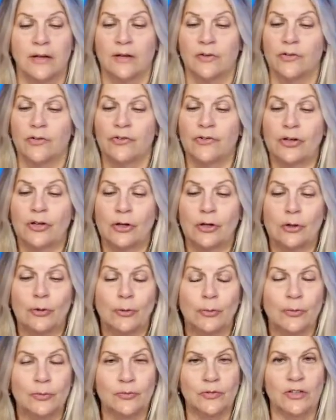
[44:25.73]

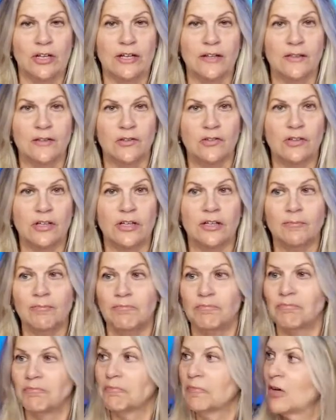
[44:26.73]
so take this in,
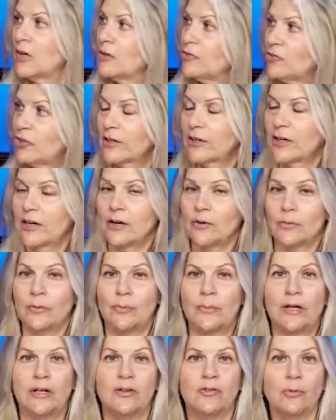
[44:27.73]
check out
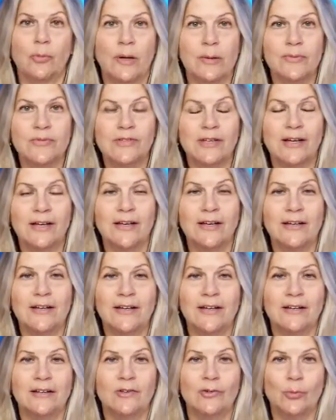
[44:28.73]
Ramell's website
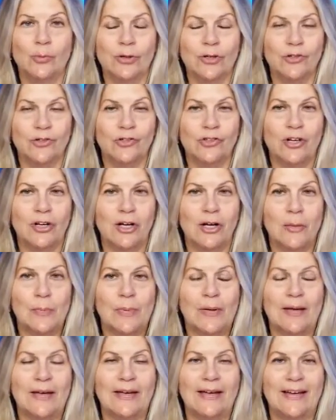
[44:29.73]
and his
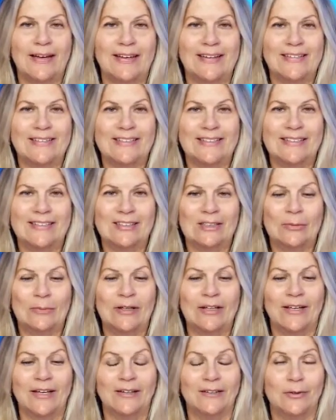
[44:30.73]
workshop, and, um,
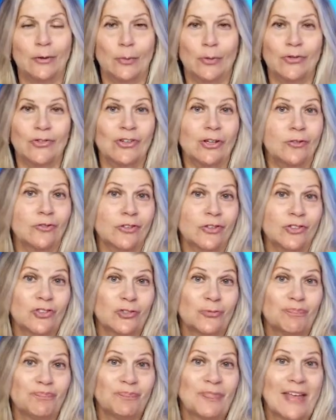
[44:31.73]
and get a little more
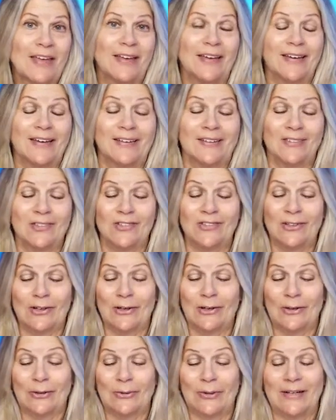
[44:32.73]
selfish.
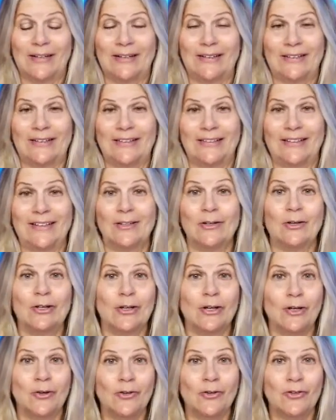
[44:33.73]
So, uh, and you
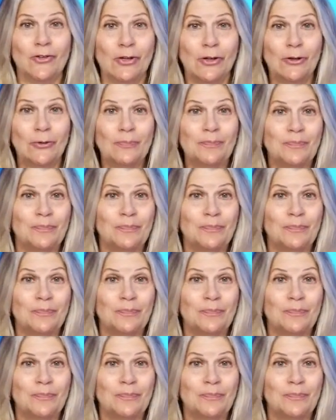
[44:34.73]
can also